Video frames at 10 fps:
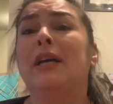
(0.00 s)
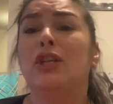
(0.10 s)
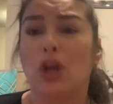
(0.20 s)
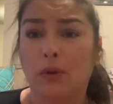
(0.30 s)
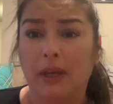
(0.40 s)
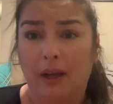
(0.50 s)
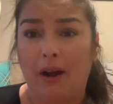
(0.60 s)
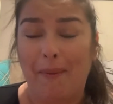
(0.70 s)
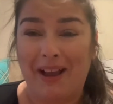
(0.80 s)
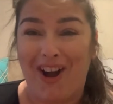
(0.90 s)
choking
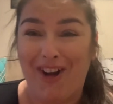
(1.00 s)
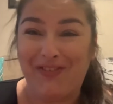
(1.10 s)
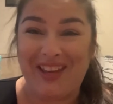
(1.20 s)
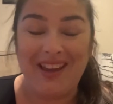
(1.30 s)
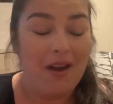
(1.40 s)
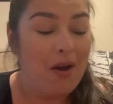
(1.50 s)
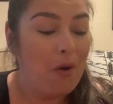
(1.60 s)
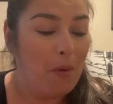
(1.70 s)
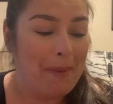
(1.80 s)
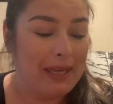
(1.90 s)
on my coffee
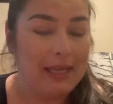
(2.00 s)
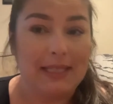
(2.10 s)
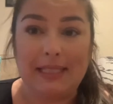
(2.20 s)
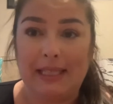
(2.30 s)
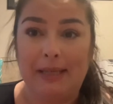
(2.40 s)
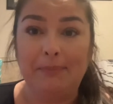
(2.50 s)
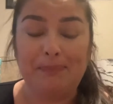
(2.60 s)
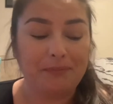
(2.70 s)
while my kids sleep.